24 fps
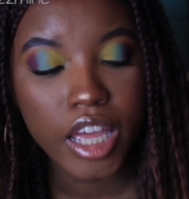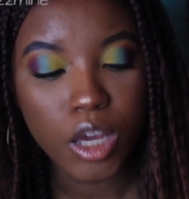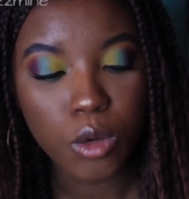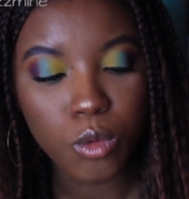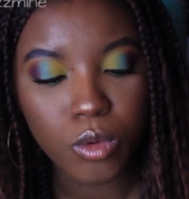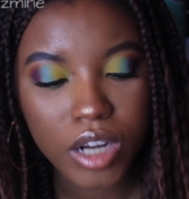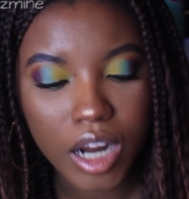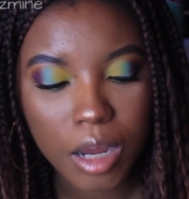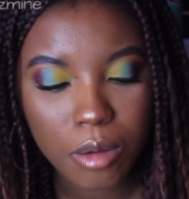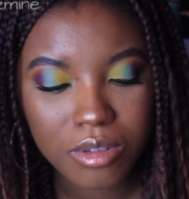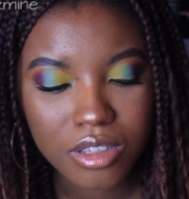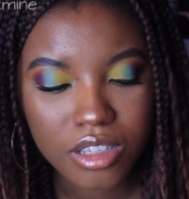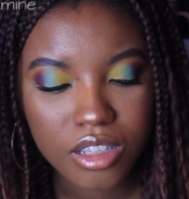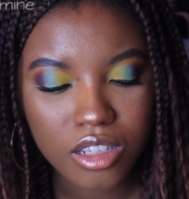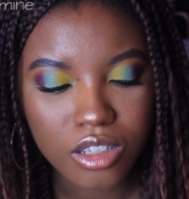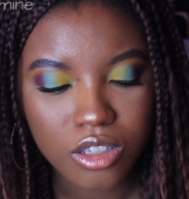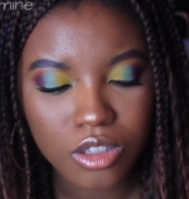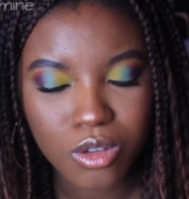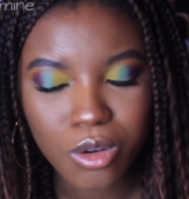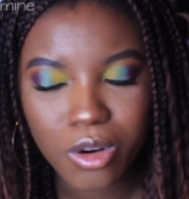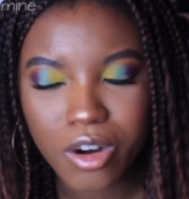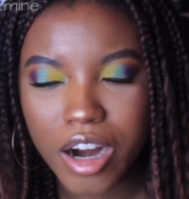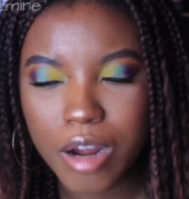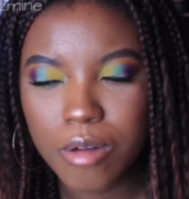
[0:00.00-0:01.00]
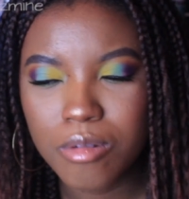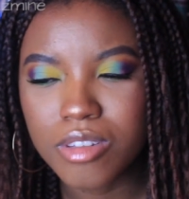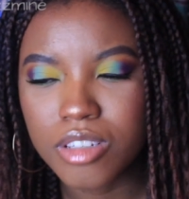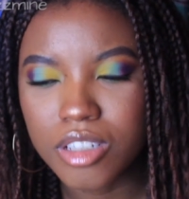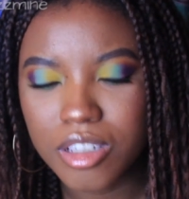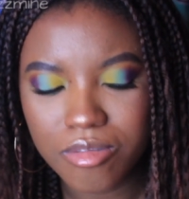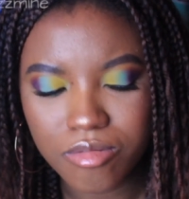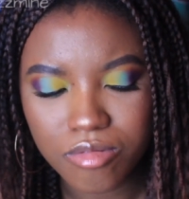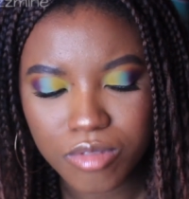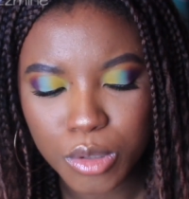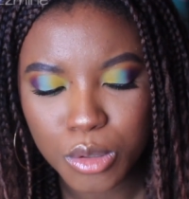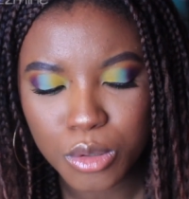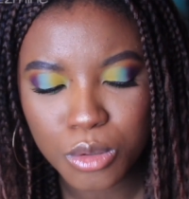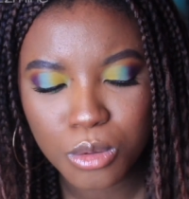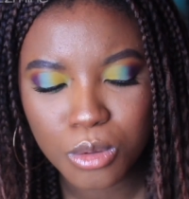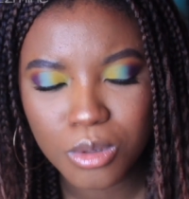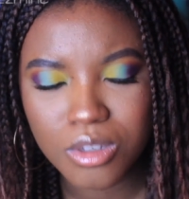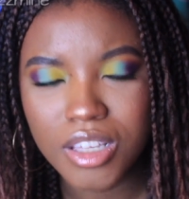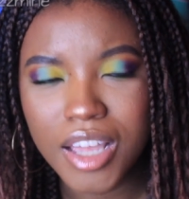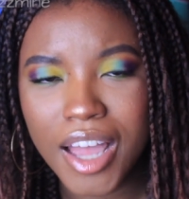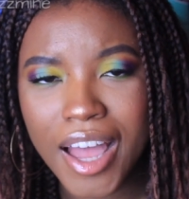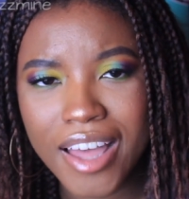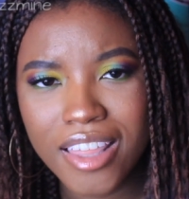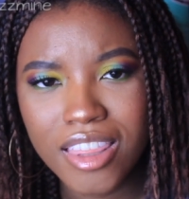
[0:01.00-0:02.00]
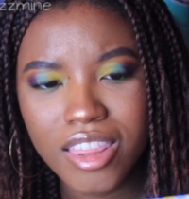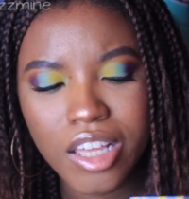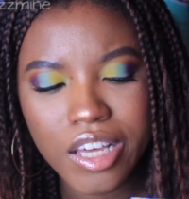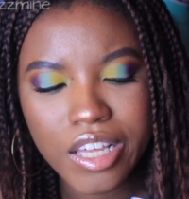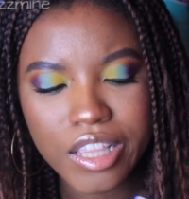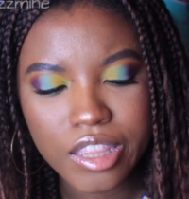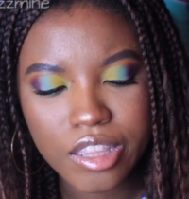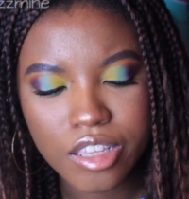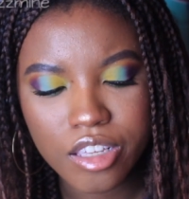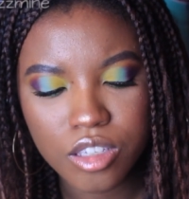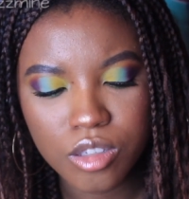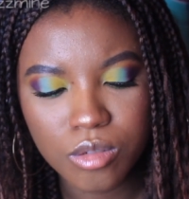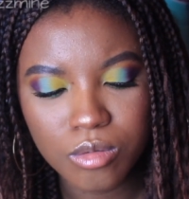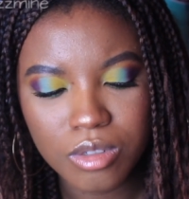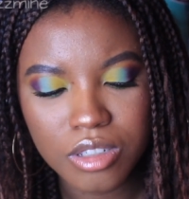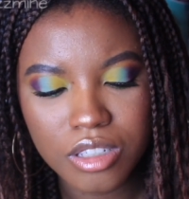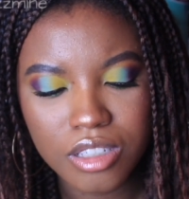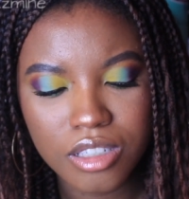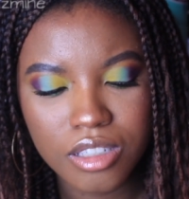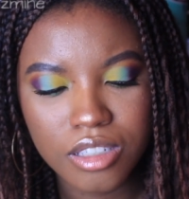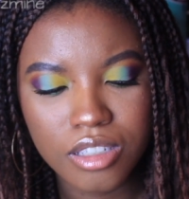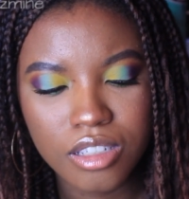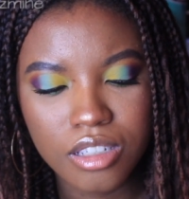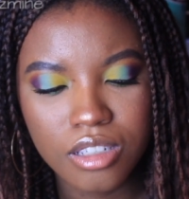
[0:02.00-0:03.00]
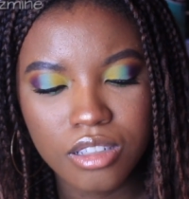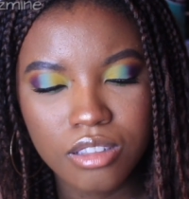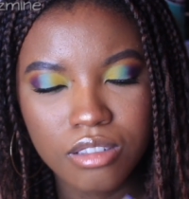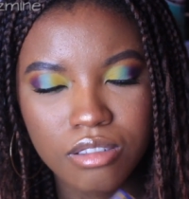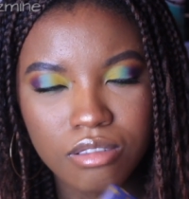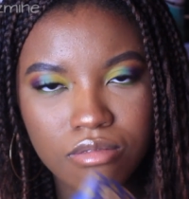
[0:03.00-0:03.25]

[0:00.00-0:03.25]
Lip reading: And when I was in the store, I was confused. I thought this was